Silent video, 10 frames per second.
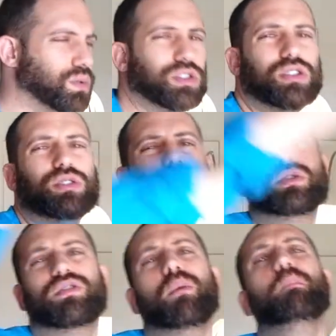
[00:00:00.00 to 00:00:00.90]
just
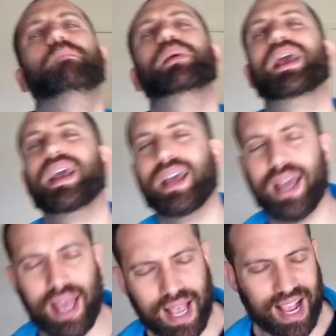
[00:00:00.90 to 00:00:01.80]
sort of a big,
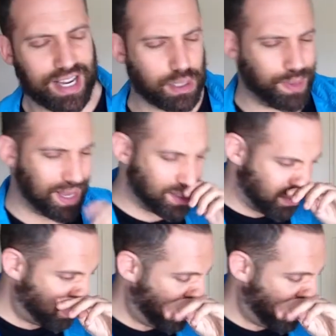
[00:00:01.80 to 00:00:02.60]
expansive